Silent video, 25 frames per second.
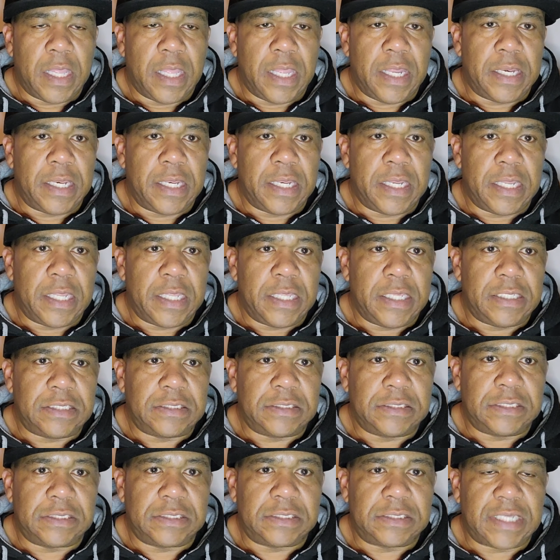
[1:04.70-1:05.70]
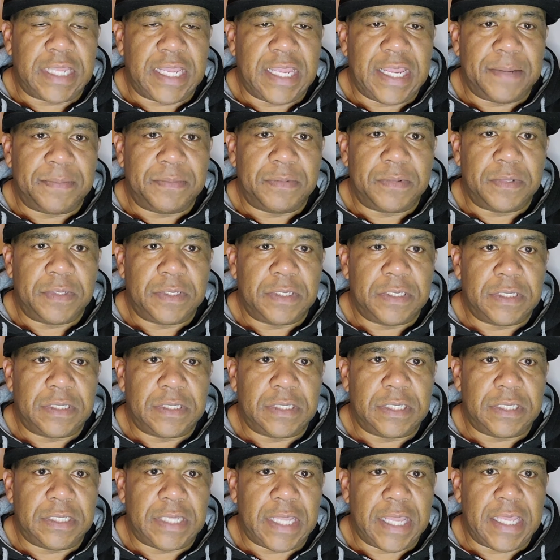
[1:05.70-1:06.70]
and he's the same
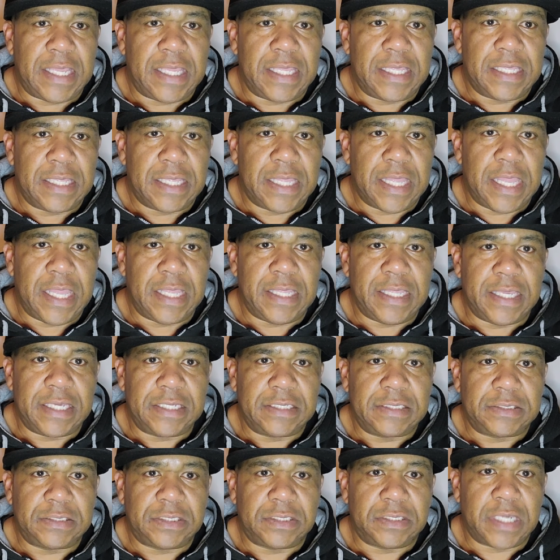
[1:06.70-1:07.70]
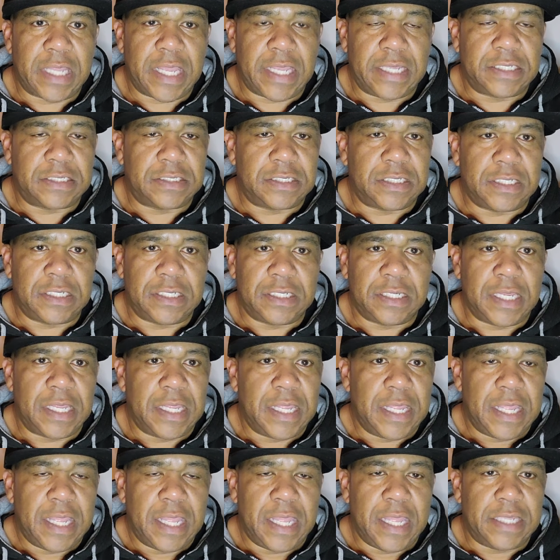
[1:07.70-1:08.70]
today and yesterday as
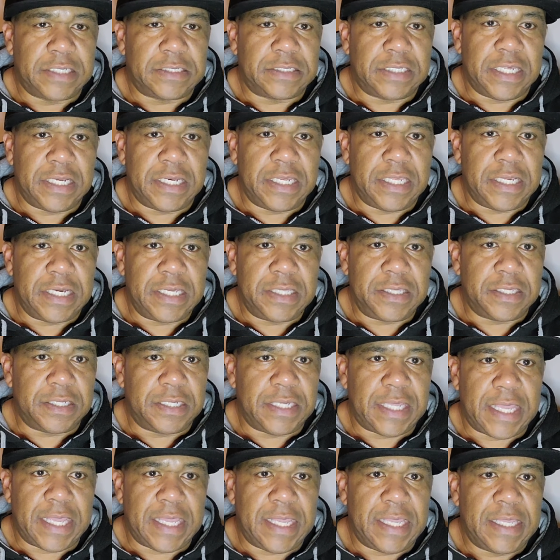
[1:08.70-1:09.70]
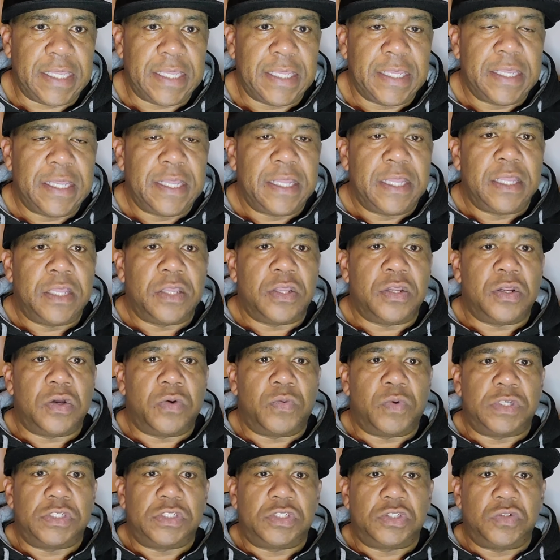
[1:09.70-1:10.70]
as any other day. You
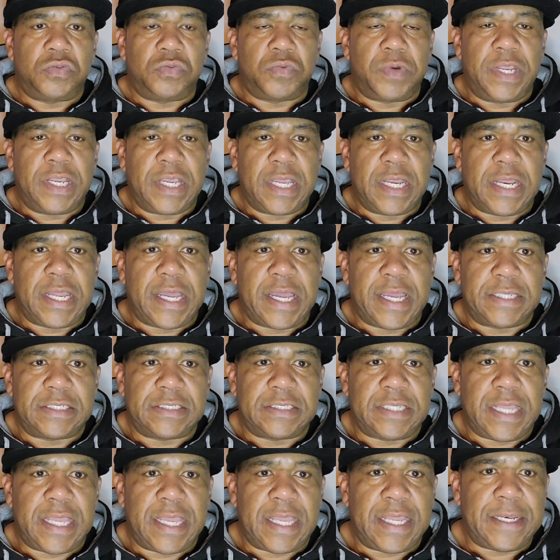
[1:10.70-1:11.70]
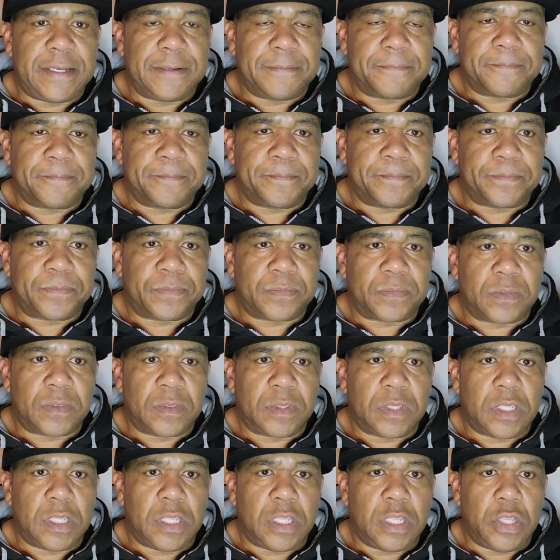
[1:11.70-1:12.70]
know, once you recognize that
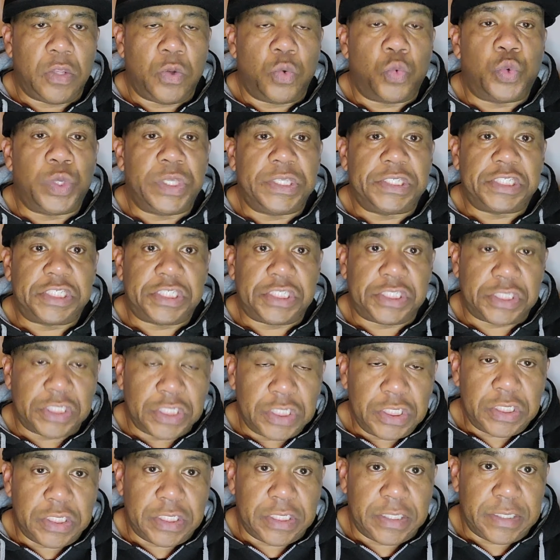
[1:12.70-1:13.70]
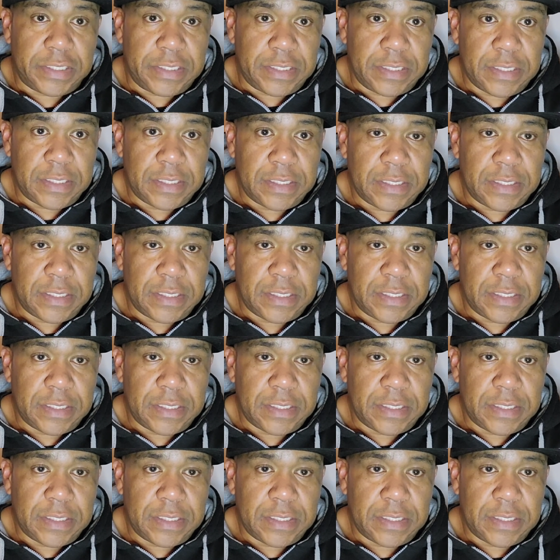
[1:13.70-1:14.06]
we should,